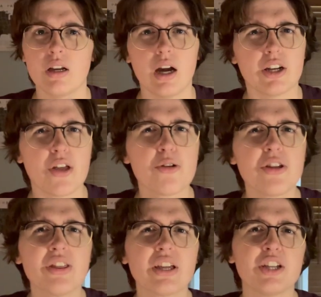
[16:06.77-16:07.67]
Another
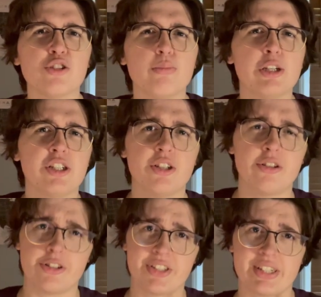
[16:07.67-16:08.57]
thing that contributed to
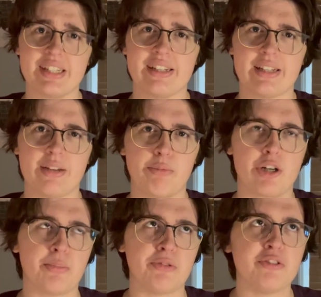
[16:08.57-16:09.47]
their success that I
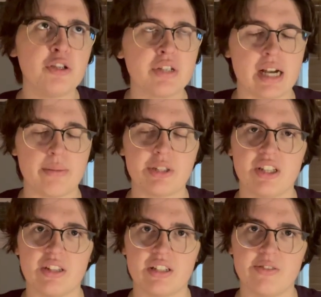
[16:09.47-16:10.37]
brought up a few times
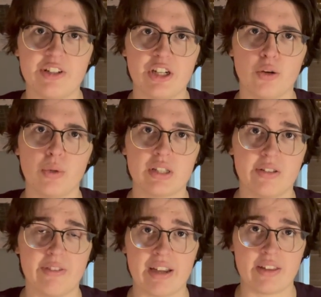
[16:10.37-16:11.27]
in this video was the
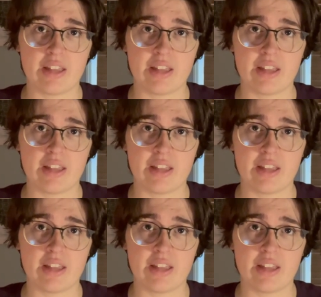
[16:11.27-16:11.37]
fact that